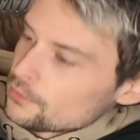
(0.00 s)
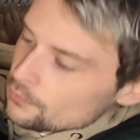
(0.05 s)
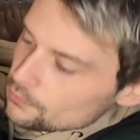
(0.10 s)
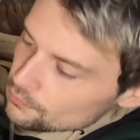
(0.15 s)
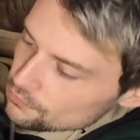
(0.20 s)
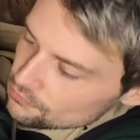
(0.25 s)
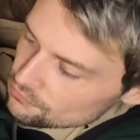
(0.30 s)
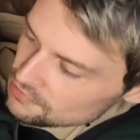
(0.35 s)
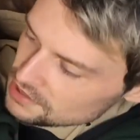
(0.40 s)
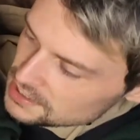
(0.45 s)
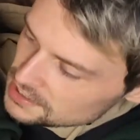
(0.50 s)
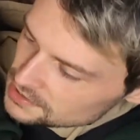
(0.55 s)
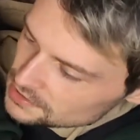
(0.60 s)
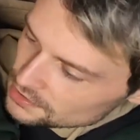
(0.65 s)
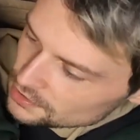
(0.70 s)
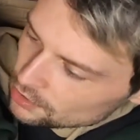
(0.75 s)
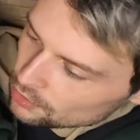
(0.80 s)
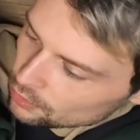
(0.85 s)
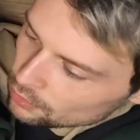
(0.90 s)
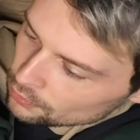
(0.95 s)
the
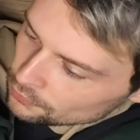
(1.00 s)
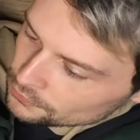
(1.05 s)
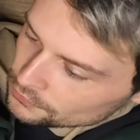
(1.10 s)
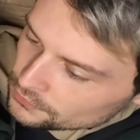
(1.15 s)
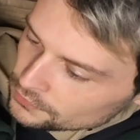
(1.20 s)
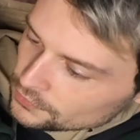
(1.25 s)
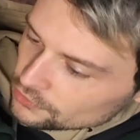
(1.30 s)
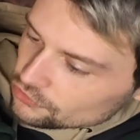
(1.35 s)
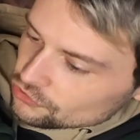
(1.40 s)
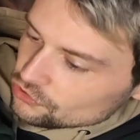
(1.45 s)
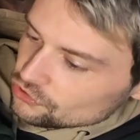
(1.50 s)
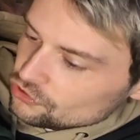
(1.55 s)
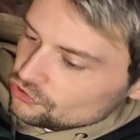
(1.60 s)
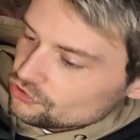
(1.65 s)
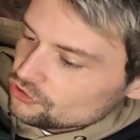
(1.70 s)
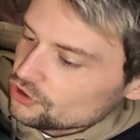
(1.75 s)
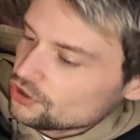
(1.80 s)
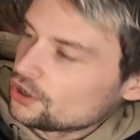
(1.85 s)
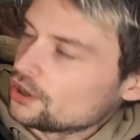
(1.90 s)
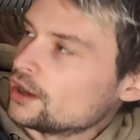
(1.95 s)
rear of the
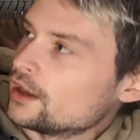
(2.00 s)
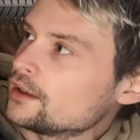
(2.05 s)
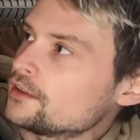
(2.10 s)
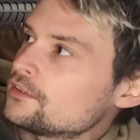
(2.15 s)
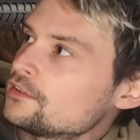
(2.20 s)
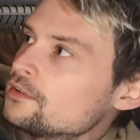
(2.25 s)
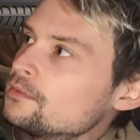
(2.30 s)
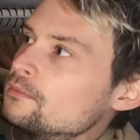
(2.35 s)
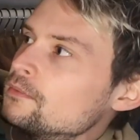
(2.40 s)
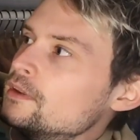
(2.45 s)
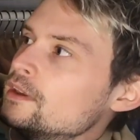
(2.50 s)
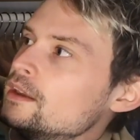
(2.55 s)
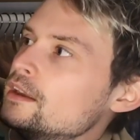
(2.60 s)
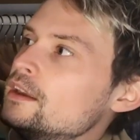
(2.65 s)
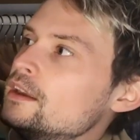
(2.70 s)
shirt.